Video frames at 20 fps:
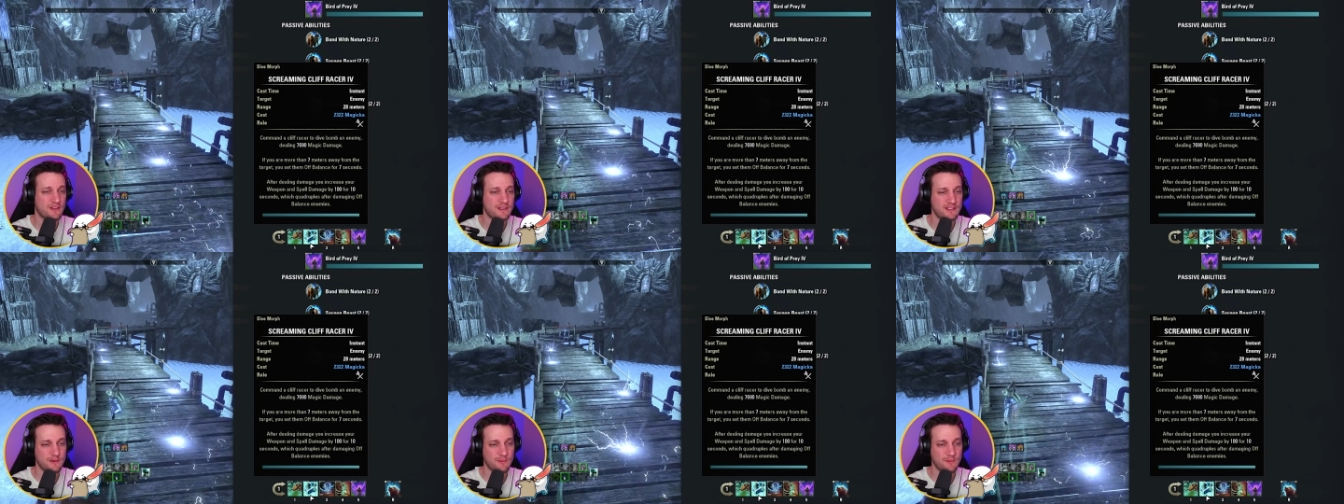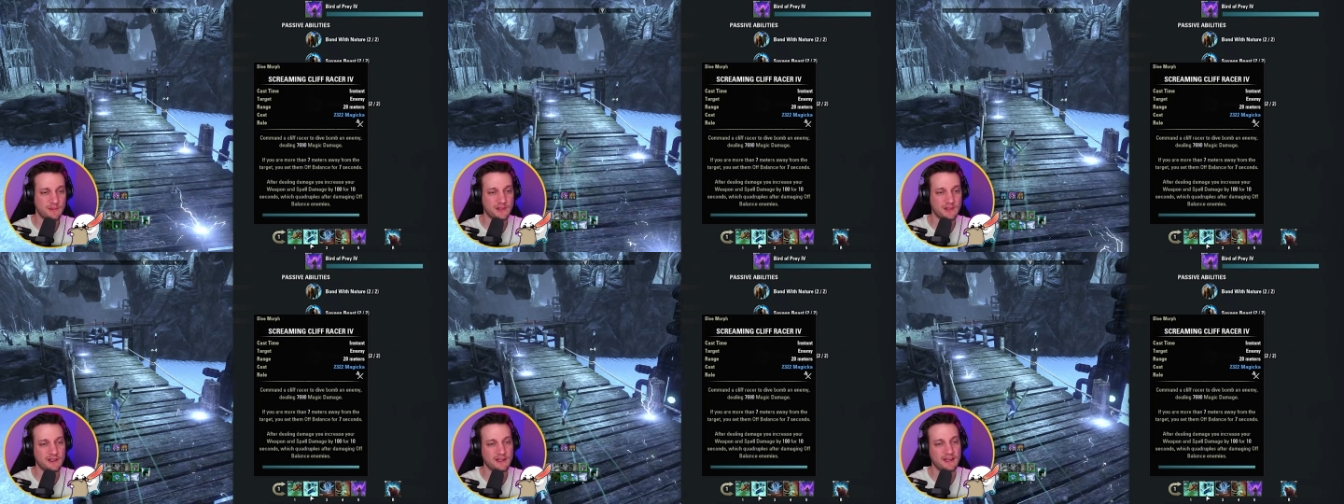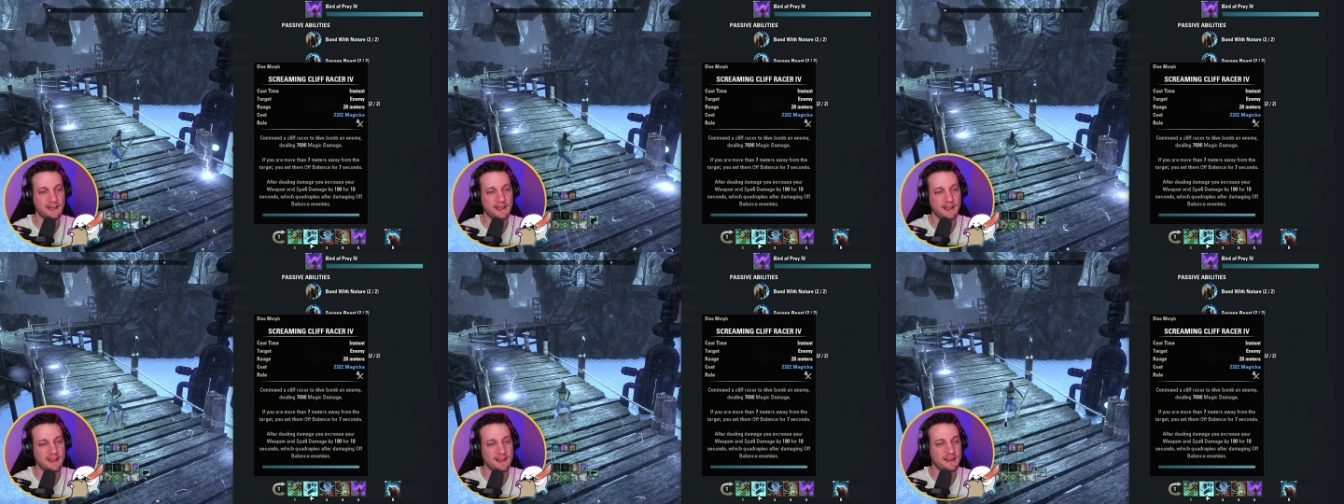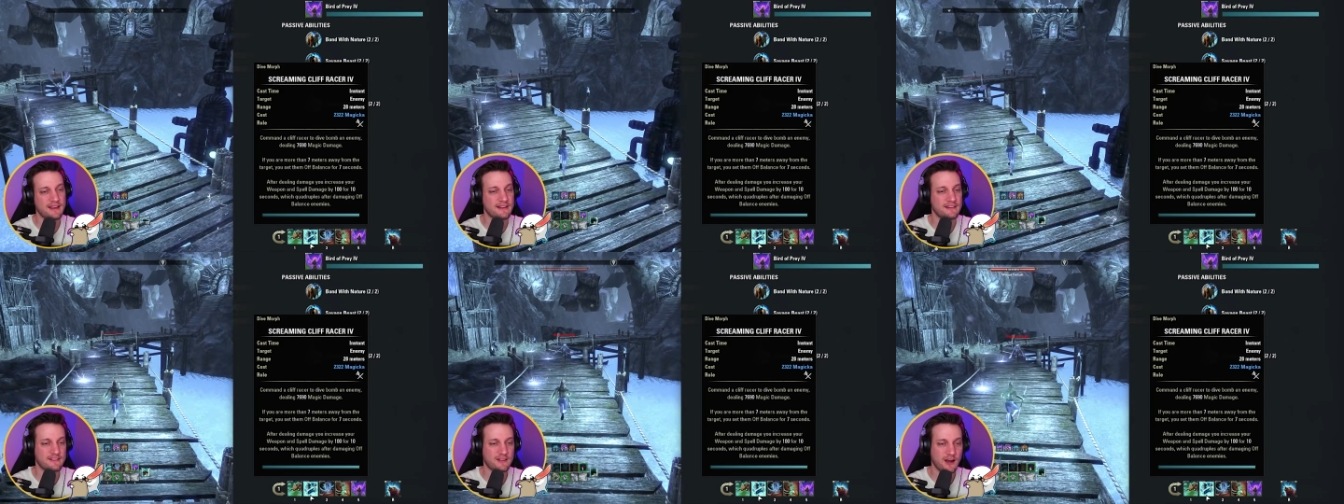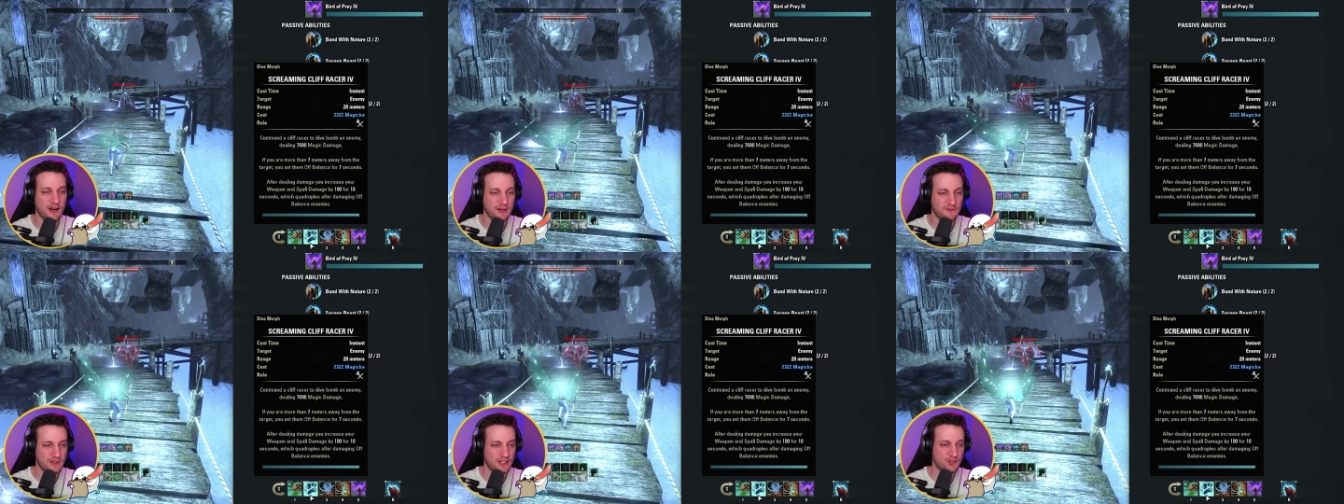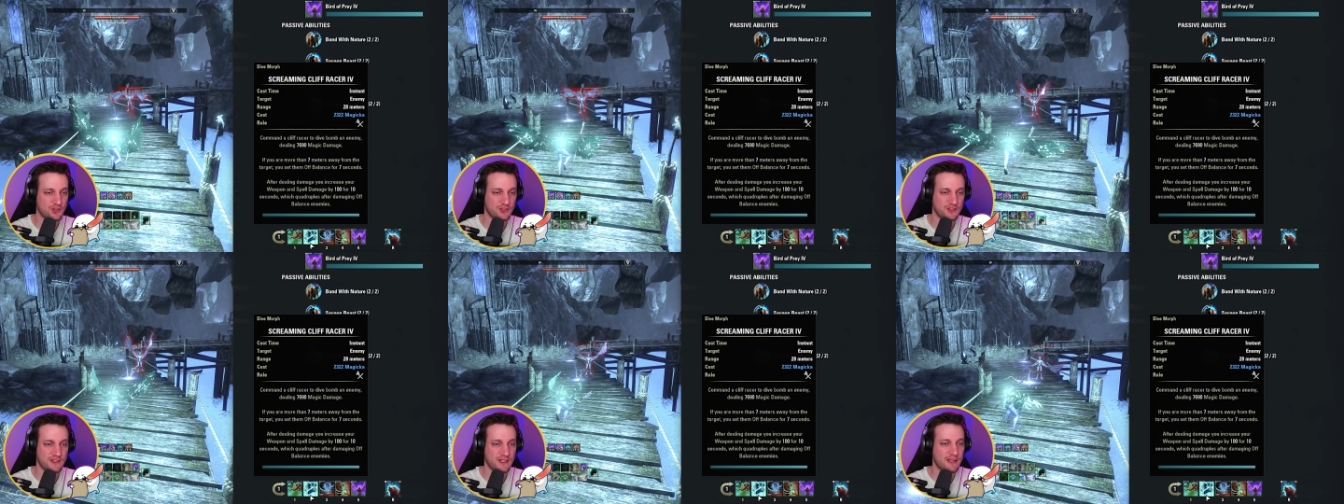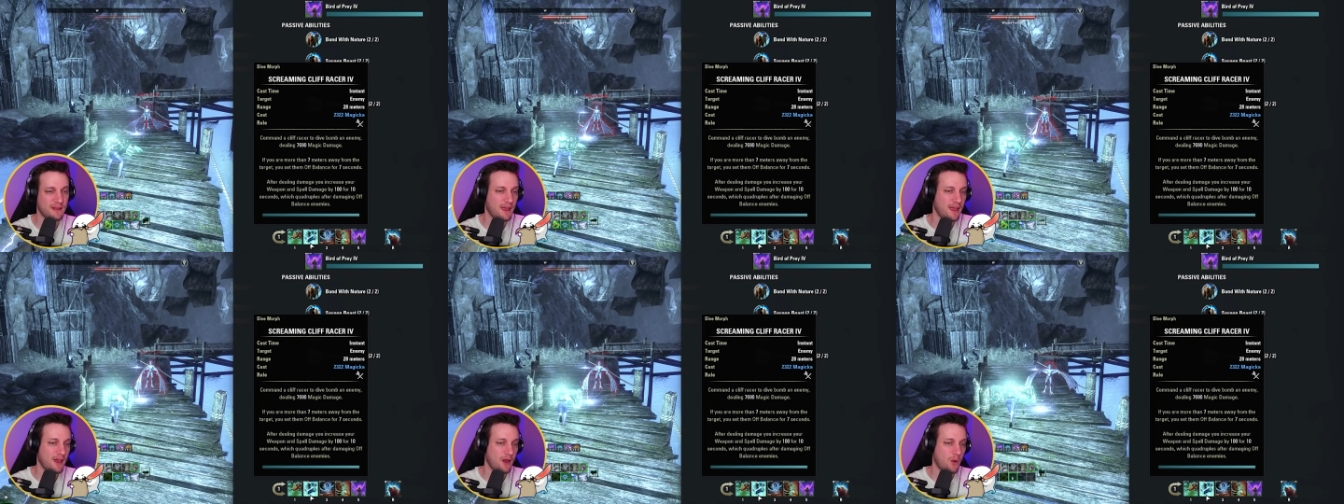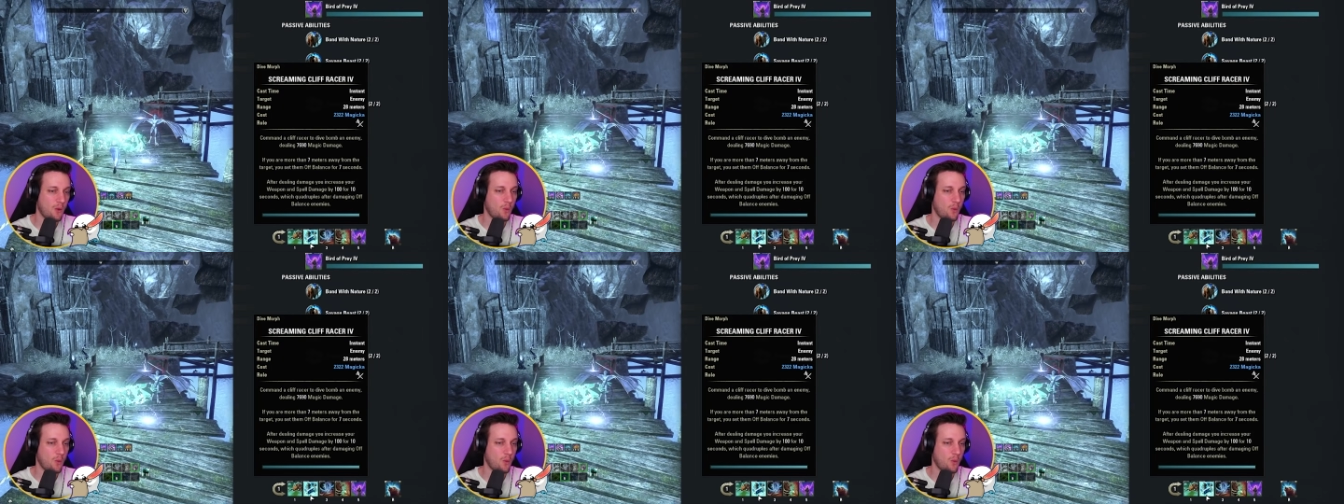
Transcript: This ability is kind of interesting.